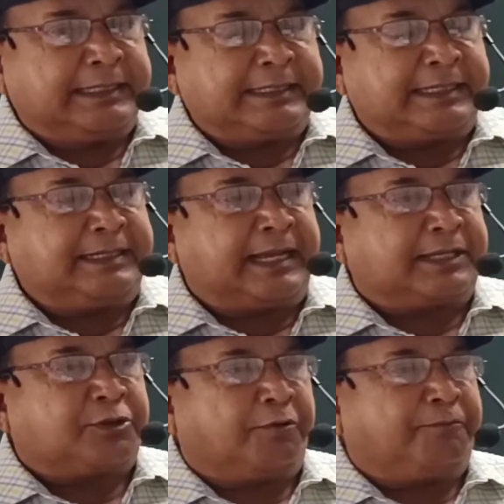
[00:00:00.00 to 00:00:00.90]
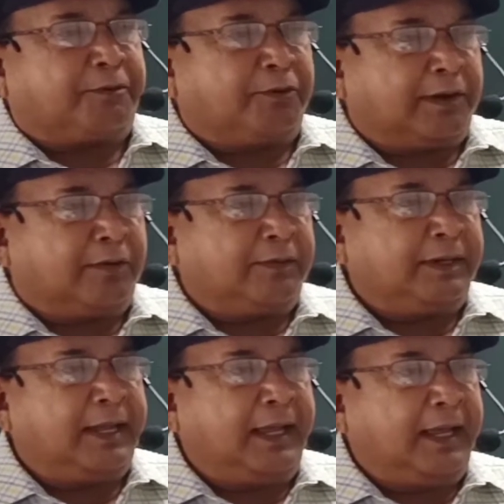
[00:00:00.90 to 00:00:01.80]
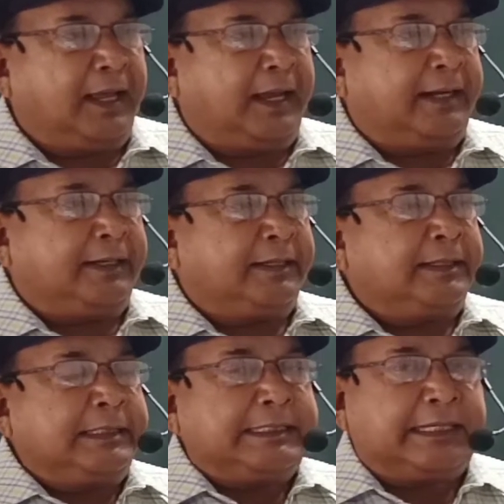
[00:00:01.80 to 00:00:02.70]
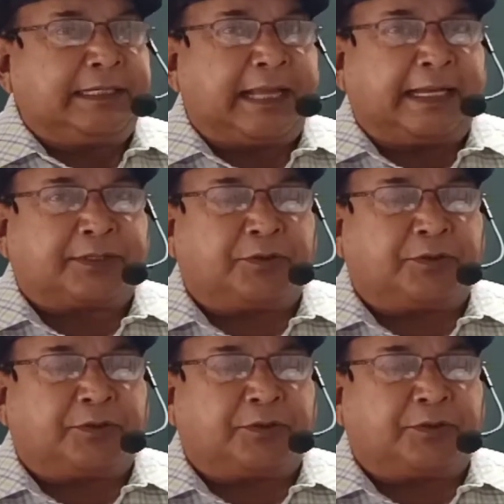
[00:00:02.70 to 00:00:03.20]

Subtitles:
syntax of pronoun and syntax